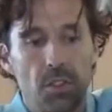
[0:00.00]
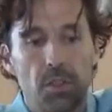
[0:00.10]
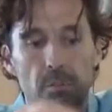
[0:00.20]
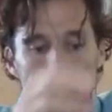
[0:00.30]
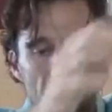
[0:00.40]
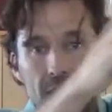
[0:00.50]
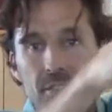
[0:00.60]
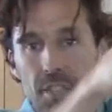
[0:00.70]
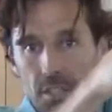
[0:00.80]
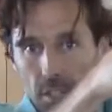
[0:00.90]
the
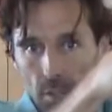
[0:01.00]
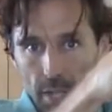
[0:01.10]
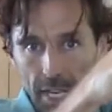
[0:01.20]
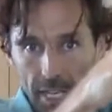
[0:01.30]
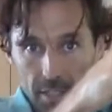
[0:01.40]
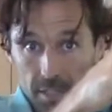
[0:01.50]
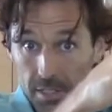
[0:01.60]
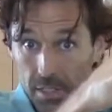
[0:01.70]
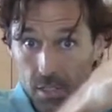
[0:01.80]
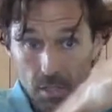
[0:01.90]
breads and the
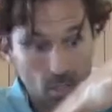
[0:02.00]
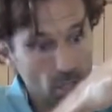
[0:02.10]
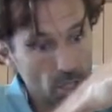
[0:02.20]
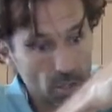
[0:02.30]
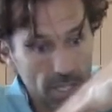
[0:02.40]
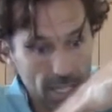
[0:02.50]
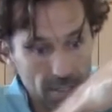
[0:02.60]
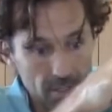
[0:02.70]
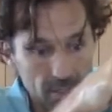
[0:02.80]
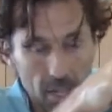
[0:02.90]
grains, cooked
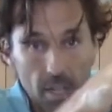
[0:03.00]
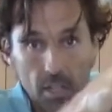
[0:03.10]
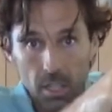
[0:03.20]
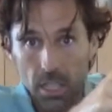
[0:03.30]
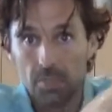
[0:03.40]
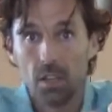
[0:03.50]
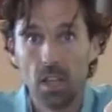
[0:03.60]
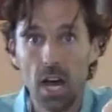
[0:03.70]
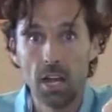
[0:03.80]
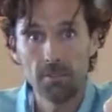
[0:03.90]
grains, leave a
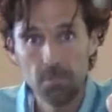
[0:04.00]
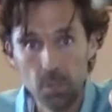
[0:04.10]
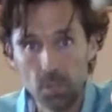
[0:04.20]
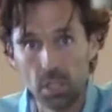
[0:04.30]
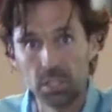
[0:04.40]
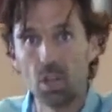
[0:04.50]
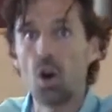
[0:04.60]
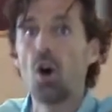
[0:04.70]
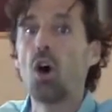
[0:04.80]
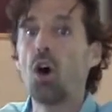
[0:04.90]
lot of mucus
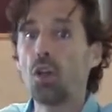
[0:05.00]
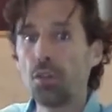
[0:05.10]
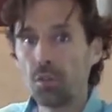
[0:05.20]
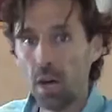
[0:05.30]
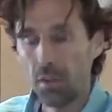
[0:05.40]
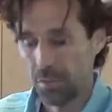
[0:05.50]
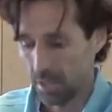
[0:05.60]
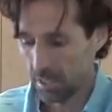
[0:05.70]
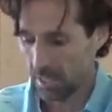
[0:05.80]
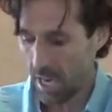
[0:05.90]
all throughout the
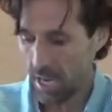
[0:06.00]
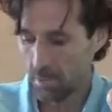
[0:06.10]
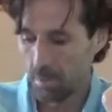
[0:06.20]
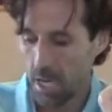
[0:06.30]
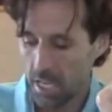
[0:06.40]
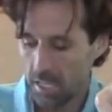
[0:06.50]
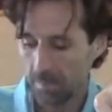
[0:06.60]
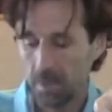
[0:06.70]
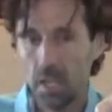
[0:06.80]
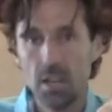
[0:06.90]
entire body.
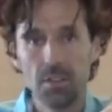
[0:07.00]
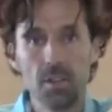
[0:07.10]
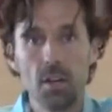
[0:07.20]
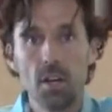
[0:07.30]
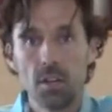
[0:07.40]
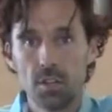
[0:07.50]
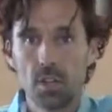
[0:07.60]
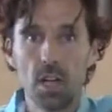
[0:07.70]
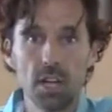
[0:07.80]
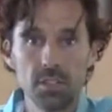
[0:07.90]

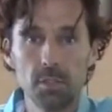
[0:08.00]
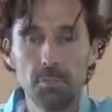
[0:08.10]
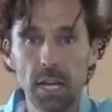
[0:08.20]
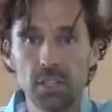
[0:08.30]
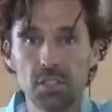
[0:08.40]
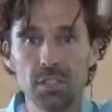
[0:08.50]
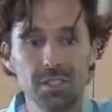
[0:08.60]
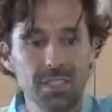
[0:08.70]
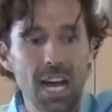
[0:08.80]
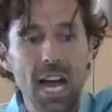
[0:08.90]
Constipation
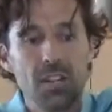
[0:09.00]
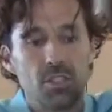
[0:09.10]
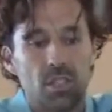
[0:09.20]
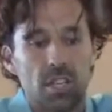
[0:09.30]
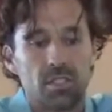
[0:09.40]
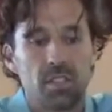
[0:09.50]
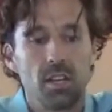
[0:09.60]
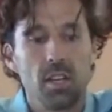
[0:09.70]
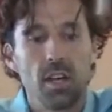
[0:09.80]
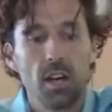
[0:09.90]
is not just
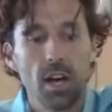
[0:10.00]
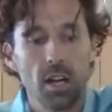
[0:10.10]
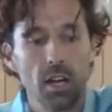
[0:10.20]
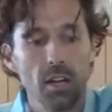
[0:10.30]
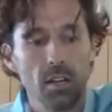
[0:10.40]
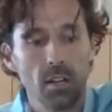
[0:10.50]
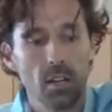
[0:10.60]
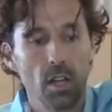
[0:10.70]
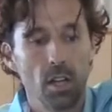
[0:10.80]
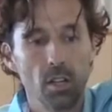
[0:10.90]

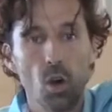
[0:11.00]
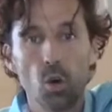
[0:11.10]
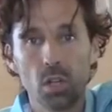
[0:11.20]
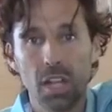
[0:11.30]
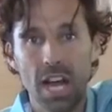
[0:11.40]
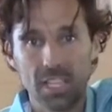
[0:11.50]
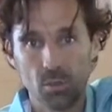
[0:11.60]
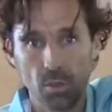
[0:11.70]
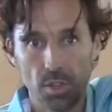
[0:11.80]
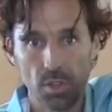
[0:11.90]
localized
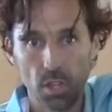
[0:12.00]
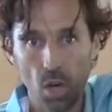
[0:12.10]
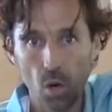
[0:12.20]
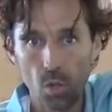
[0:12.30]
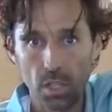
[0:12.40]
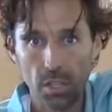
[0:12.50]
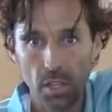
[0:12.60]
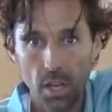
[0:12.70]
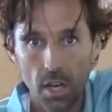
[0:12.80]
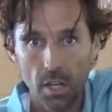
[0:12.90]
within the colon.
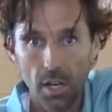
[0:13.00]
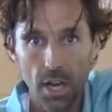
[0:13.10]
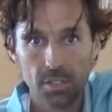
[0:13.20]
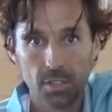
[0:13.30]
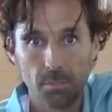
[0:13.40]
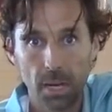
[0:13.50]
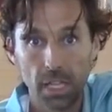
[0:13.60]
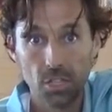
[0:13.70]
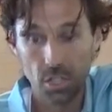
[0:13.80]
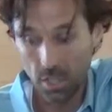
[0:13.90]

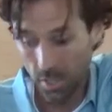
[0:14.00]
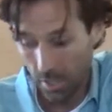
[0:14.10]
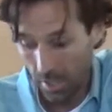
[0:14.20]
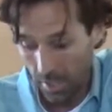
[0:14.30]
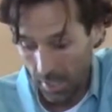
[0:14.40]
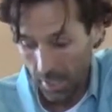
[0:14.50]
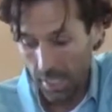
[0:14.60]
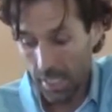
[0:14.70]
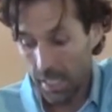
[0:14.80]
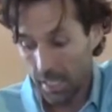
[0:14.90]
Constipation
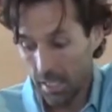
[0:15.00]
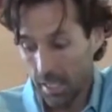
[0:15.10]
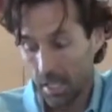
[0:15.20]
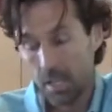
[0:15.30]
in